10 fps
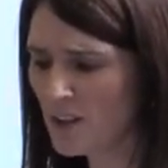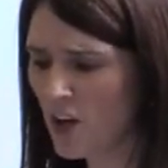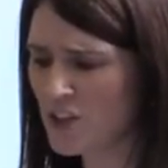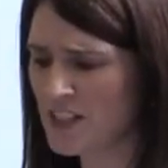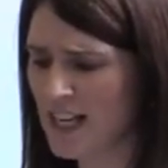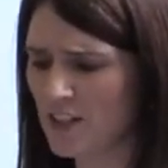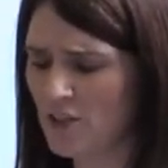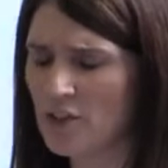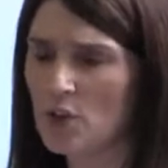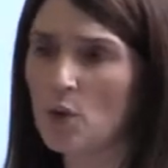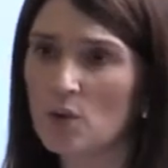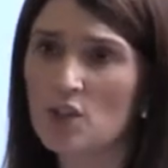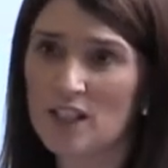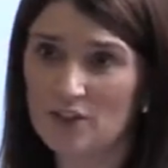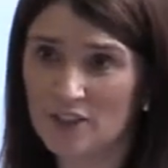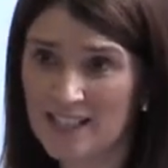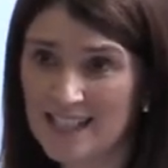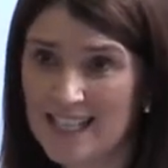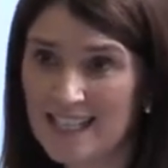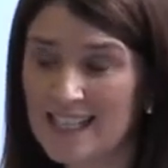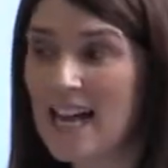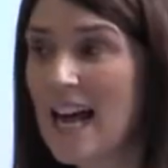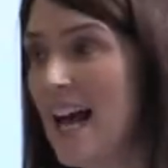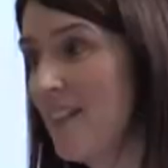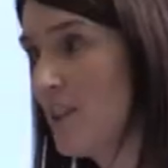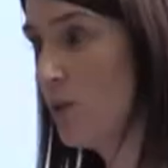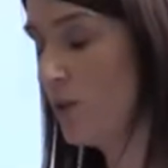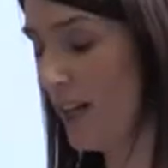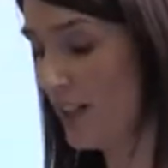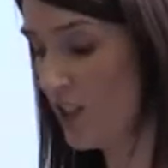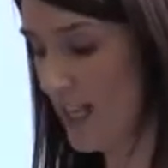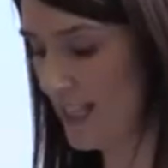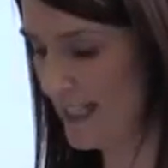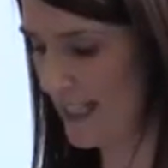understanding of their own children's needs and their own grandchildren's